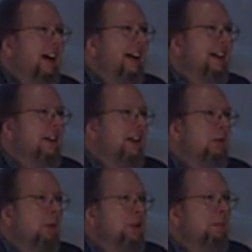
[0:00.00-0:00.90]
And
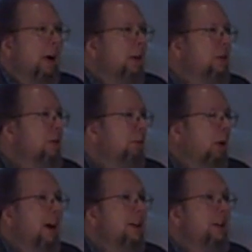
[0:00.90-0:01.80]
it was a post
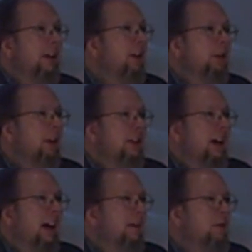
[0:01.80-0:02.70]
praising a New York
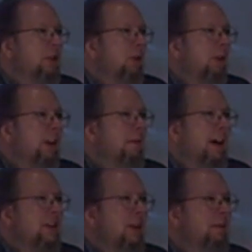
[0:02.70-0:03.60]
Times story
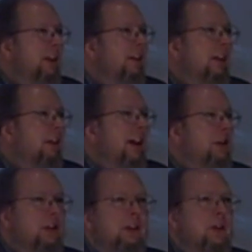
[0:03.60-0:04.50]
about something in
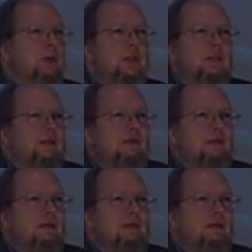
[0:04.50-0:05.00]
international news.